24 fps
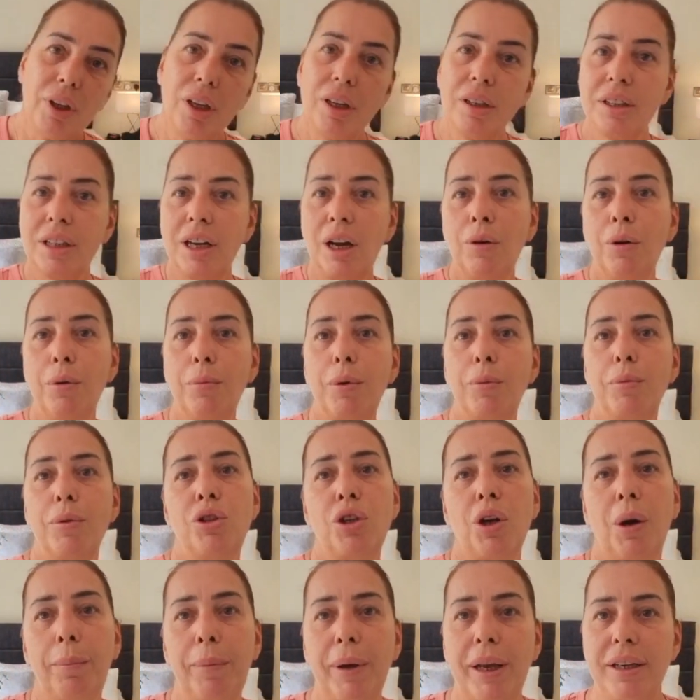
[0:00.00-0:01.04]
So I'm at the
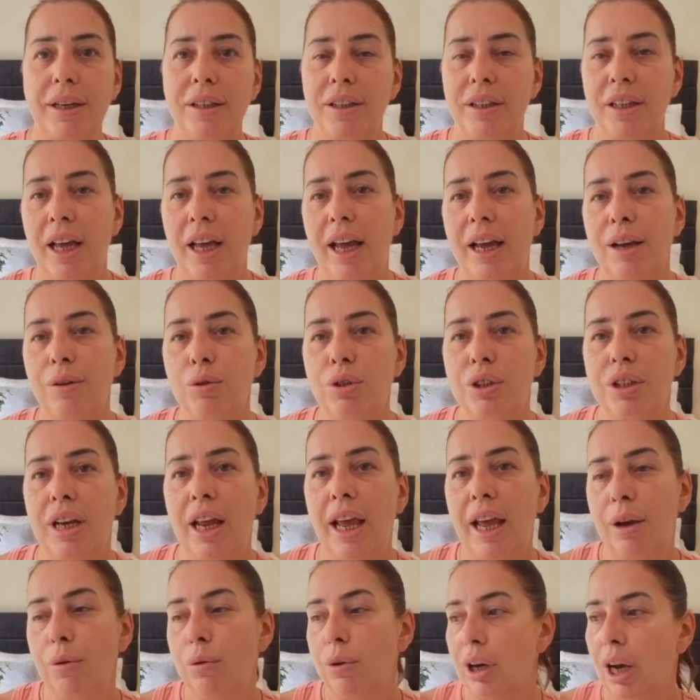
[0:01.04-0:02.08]
top end of the house
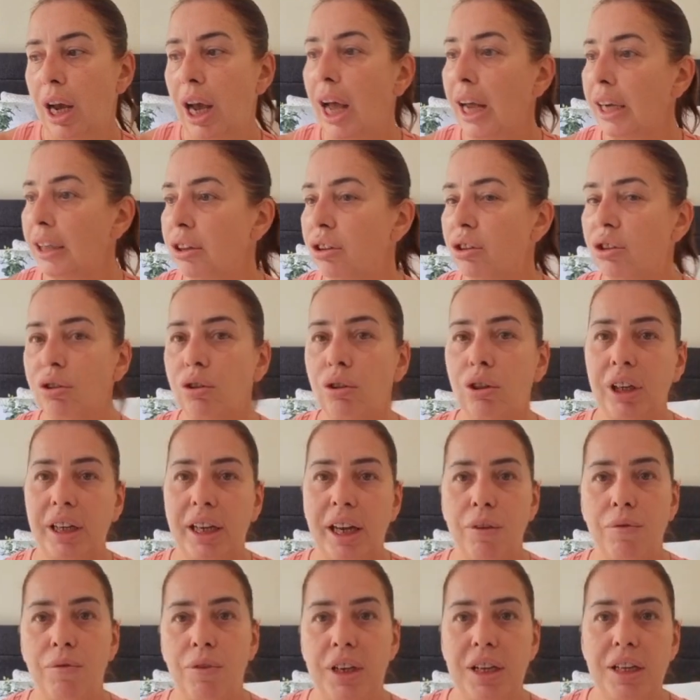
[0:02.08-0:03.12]
now and going to
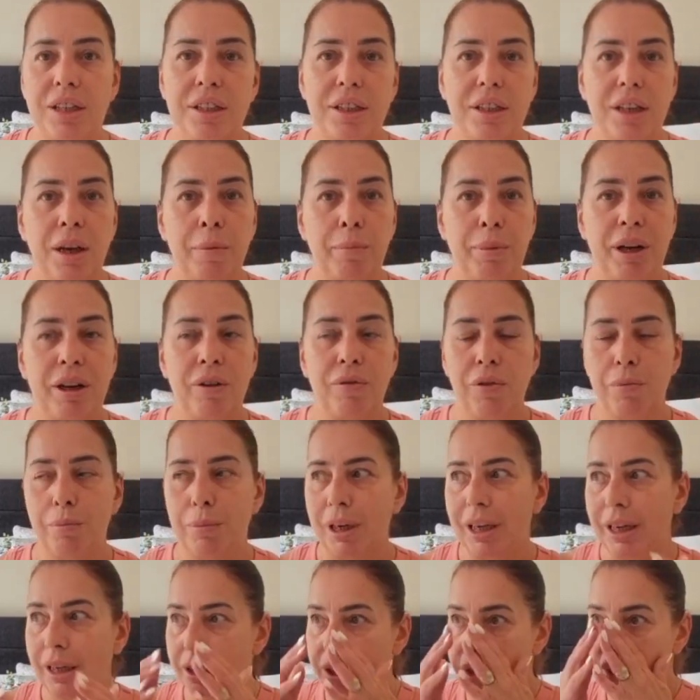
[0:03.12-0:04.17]
give this a bit of a
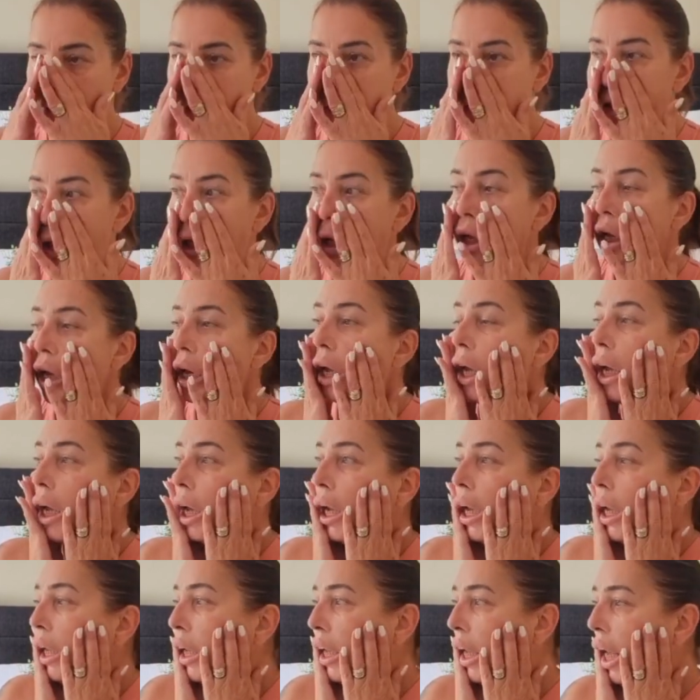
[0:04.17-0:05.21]
blitz.
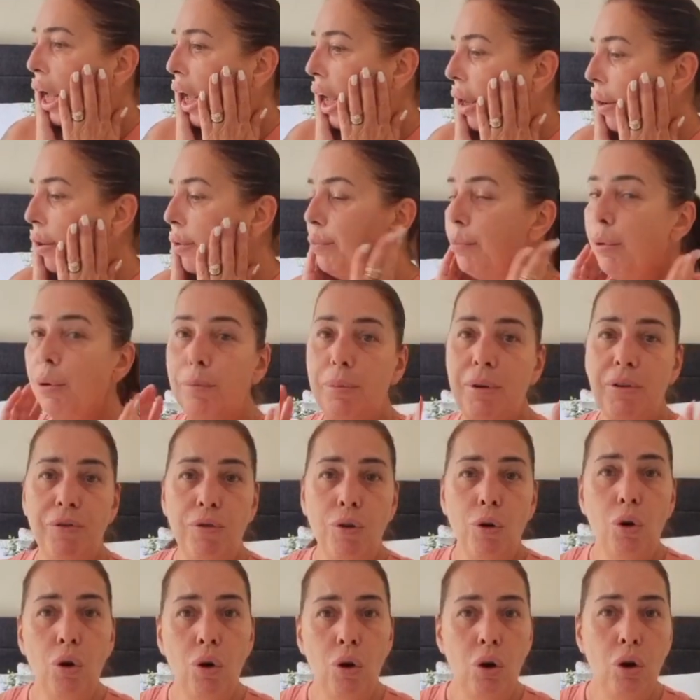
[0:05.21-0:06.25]
Yeah, but
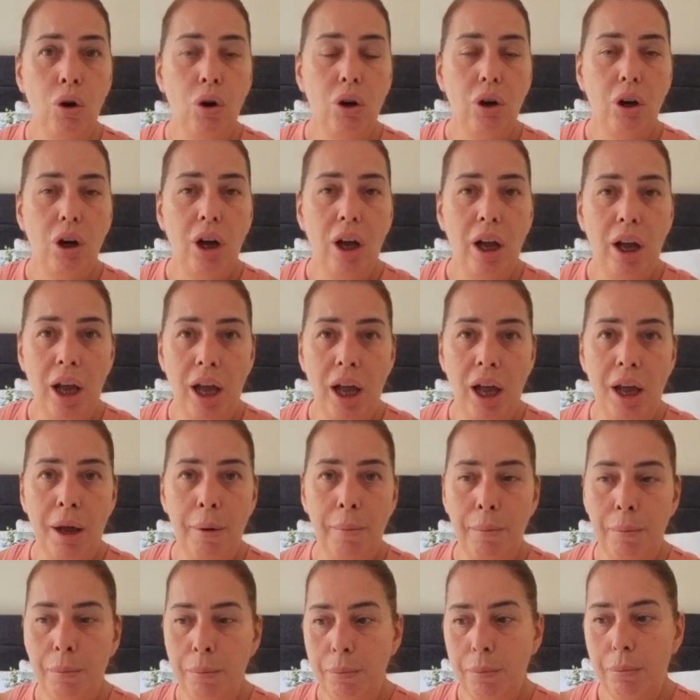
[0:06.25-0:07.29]
before
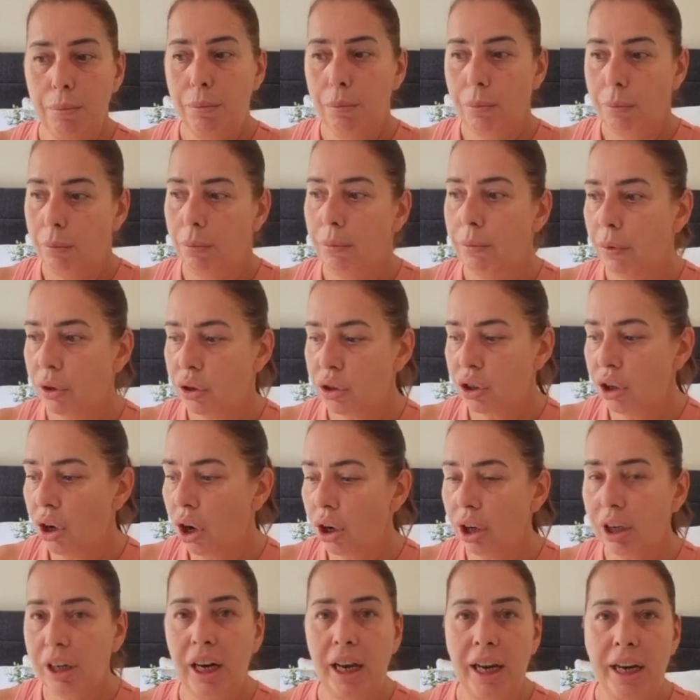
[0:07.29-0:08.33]
I
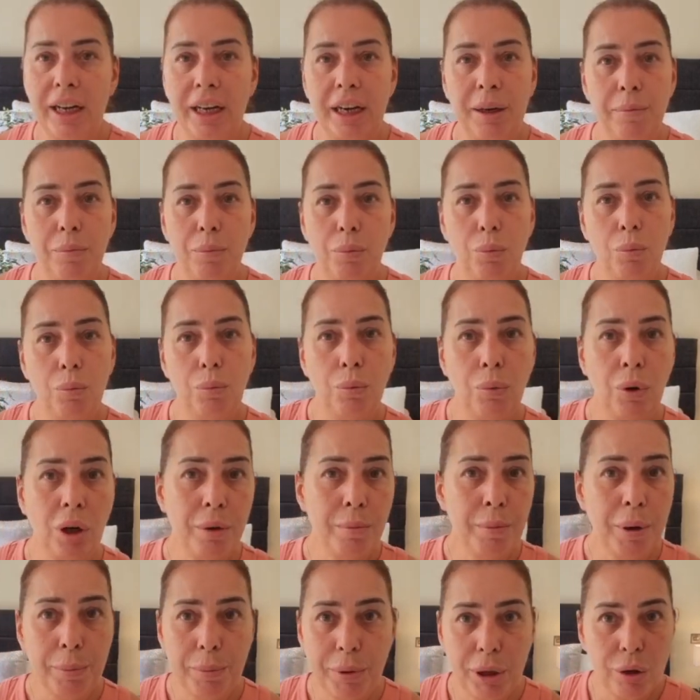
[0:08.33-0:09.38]
start cleaning, one
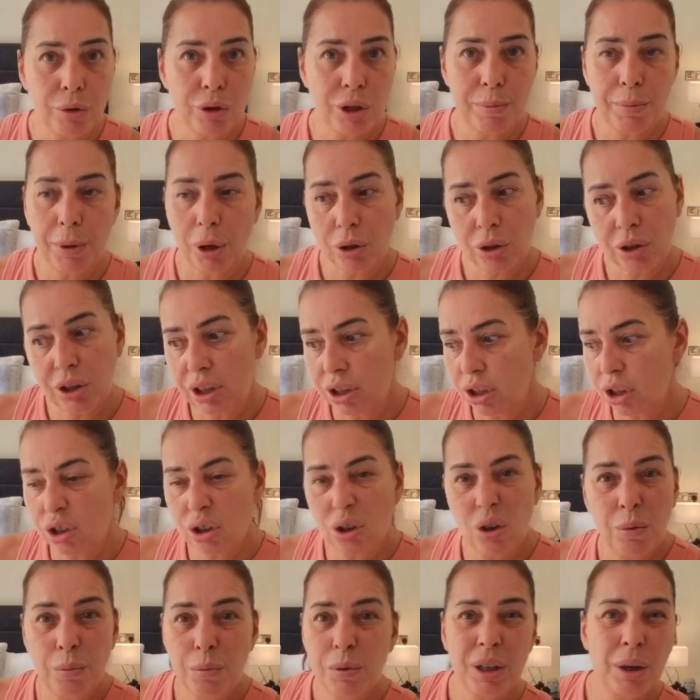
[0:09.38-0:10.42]
of my beauty boxes has
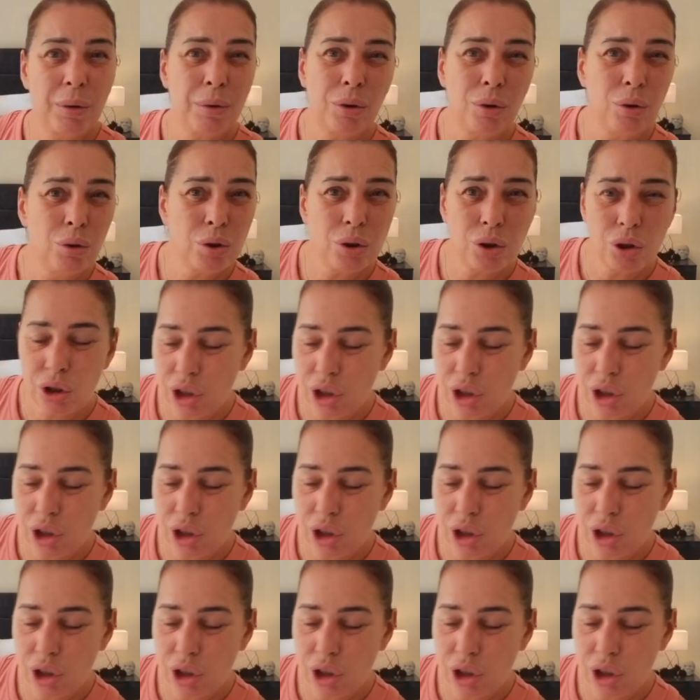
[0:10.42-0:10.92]
come, so I thought